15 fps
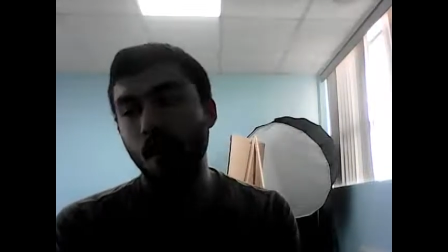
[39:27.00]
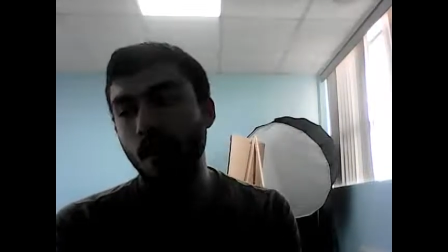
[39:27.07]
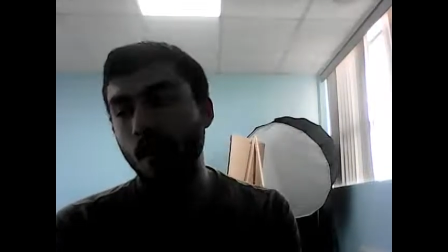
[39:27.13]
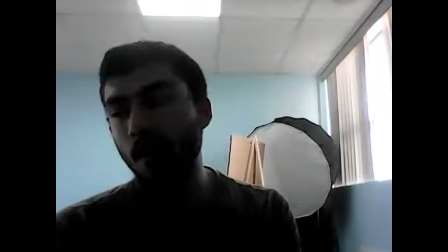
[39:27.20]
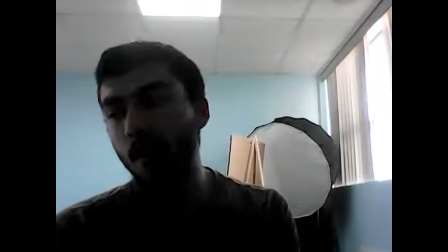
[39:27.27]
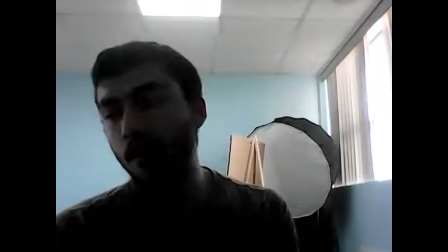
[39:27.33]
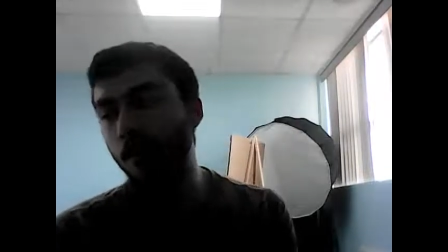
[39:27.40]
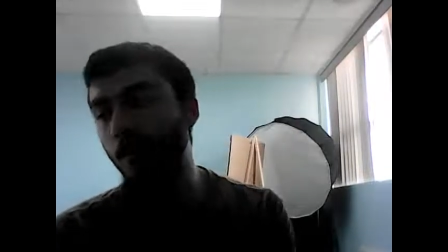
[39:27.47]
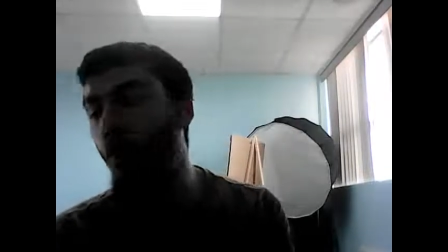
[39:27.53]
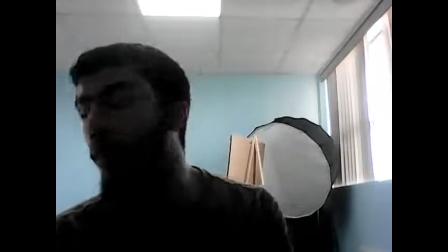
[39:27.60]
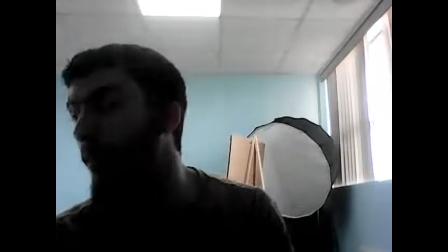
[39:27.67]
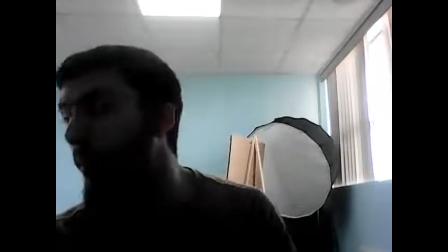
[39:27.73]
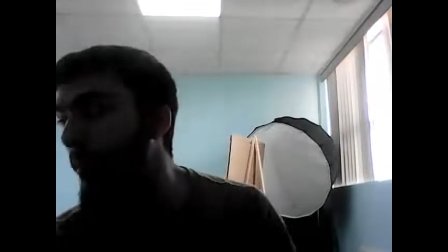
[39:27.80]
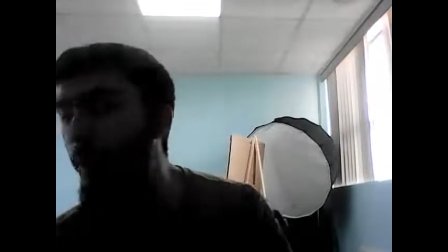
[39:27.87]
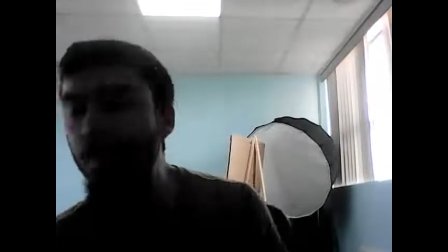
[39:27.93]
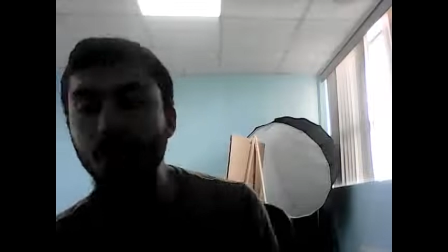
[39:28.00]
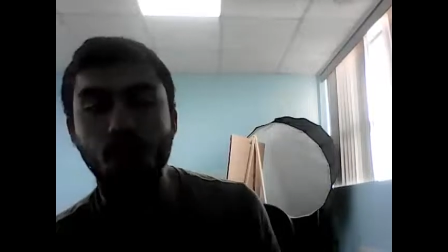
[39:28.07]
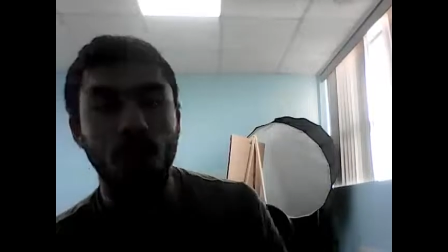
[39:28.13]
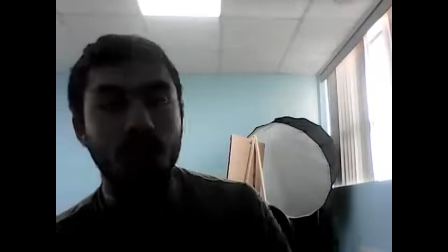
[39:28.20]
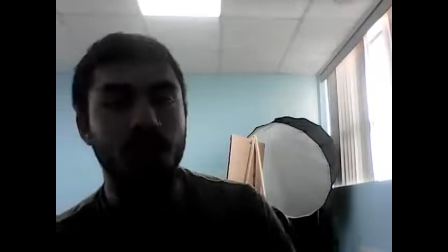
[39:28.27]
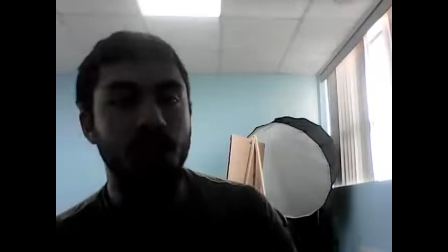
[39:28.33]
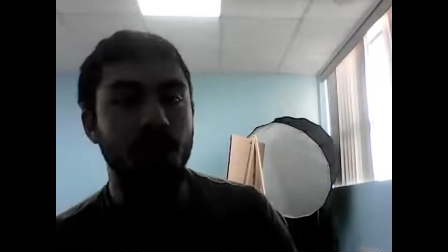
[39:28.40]
who remembers
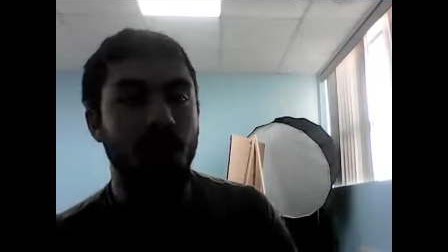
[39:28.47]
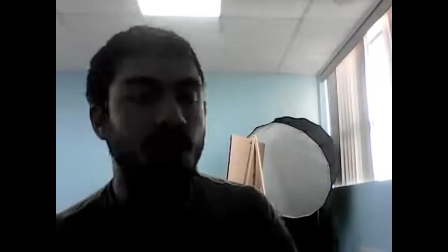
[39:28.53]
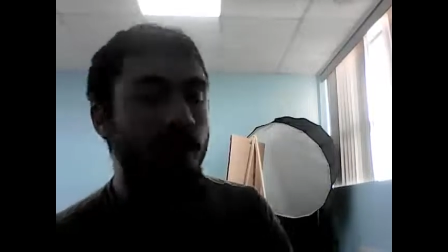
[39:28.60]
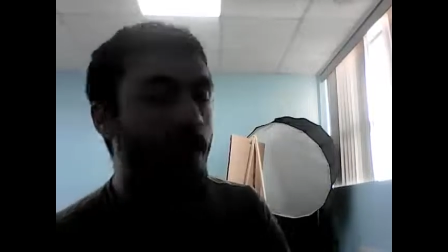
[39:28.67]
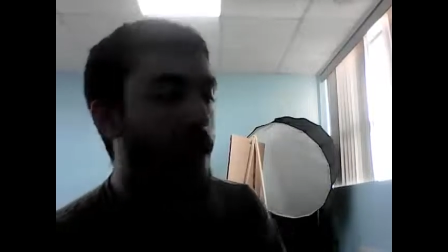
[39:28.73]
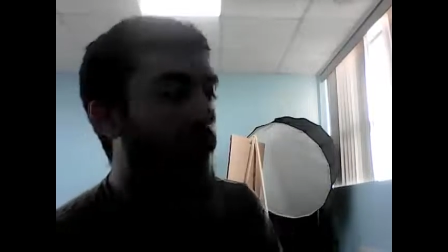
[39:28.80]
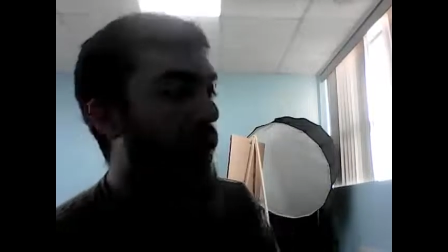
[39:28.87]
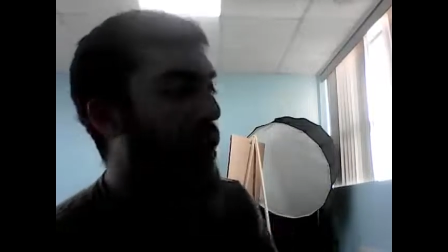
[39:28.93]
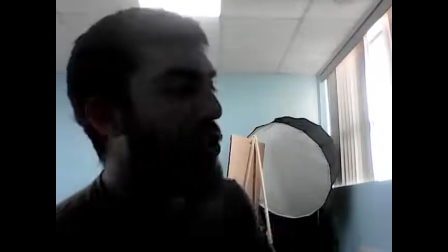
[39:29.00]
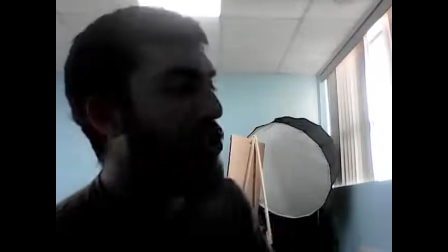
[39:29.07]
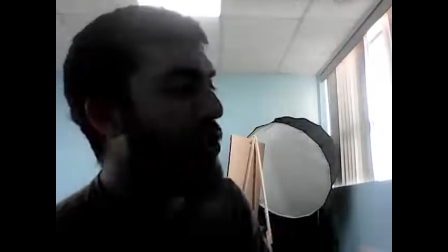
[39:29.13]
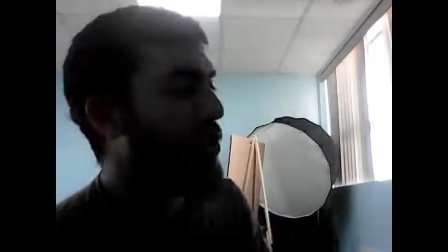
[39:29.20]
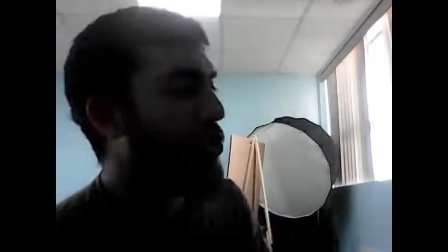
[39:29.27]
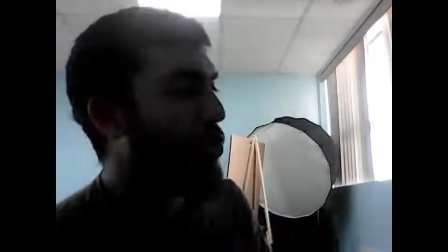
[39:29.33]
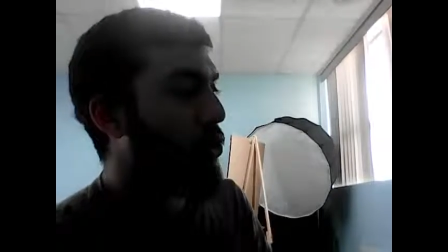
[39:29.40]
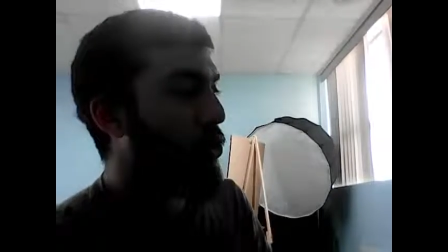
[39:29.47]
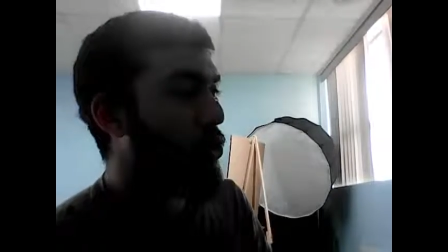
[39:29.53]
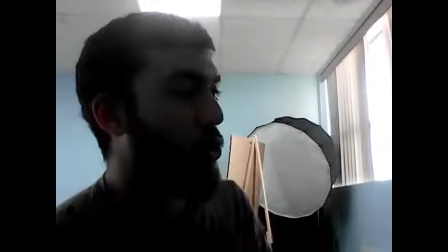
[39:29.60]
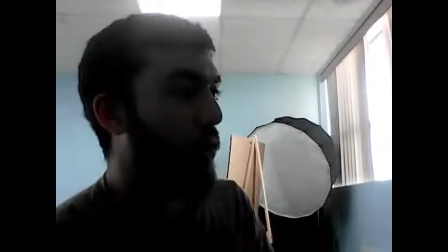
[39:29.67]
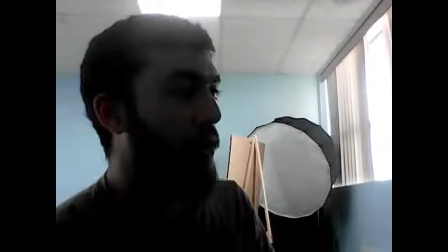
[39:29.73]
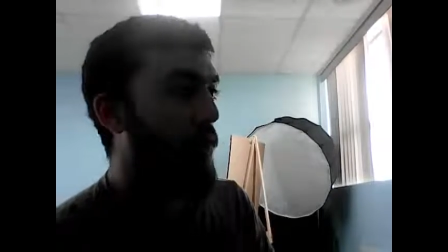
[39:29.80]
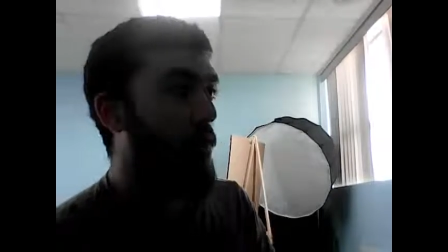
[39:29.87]
what was the age that you could
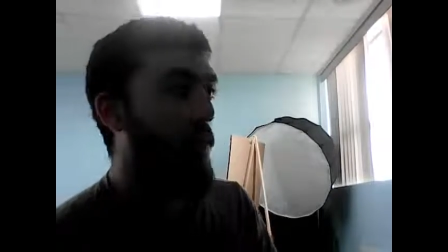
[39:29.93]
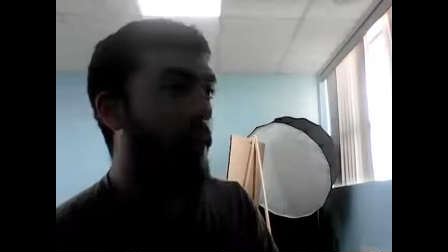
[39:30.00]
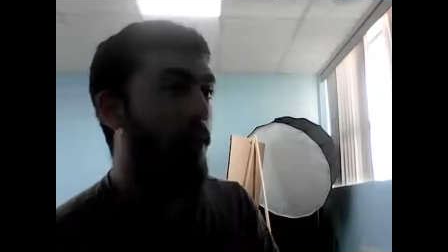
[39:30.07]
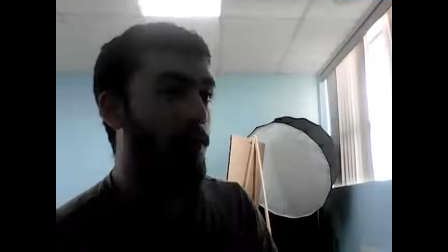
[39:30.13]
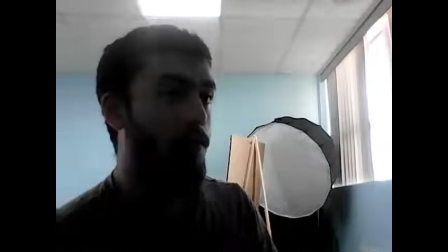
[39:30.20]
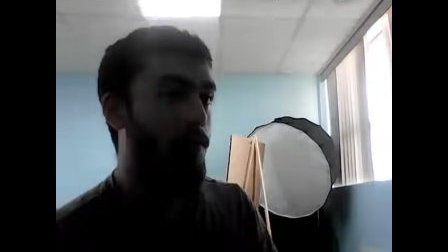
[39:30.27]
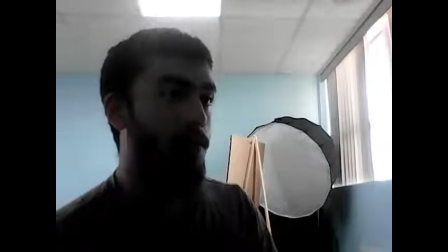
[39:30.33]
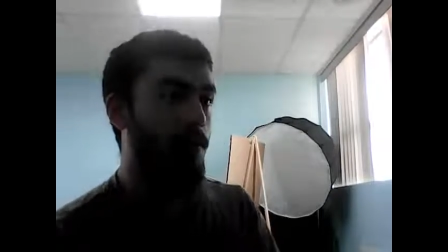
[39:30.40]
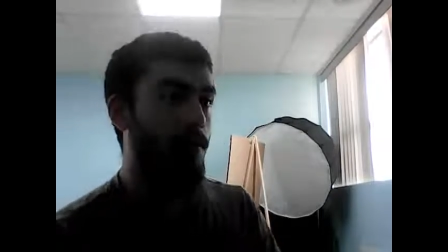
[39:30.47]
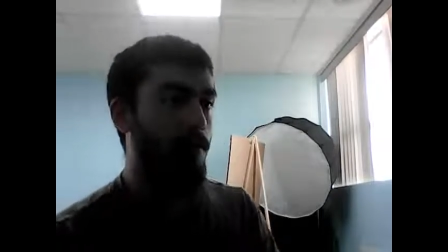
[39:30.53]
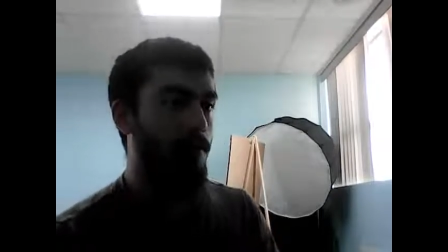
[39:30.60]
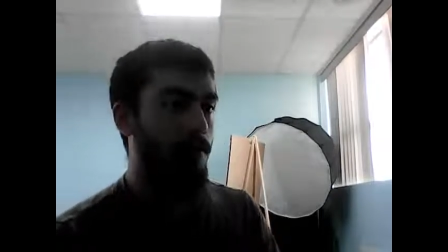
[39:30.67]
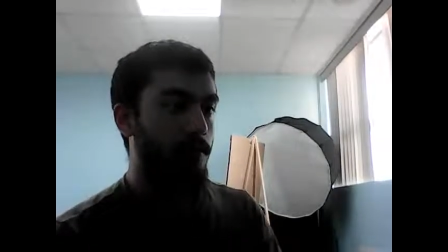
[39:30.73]
join the battles?